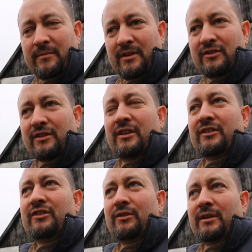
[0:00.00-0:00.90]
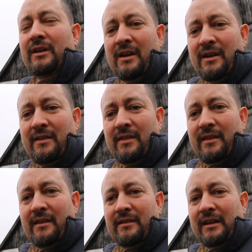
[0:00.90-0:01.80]
It's not necessary
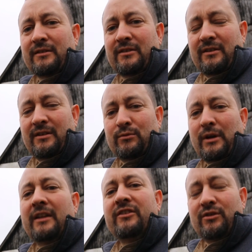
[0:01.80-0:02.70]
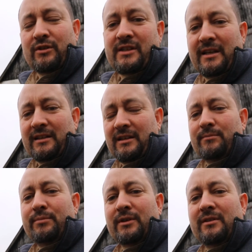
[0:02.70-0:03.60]
that reality you're standing in,
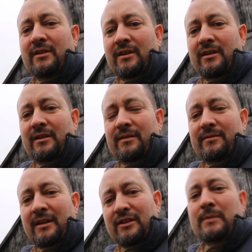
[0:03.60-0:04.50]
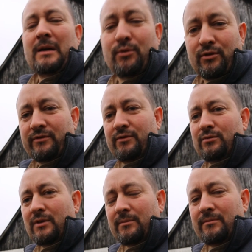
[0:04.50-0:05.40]
but that is my point of
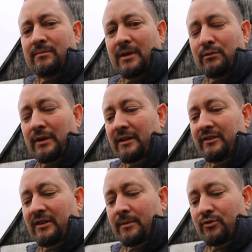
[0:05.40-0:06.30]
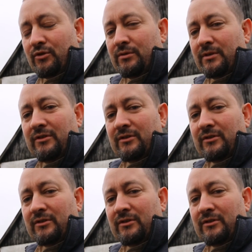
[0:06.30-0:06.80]
view and my reality I'm showing.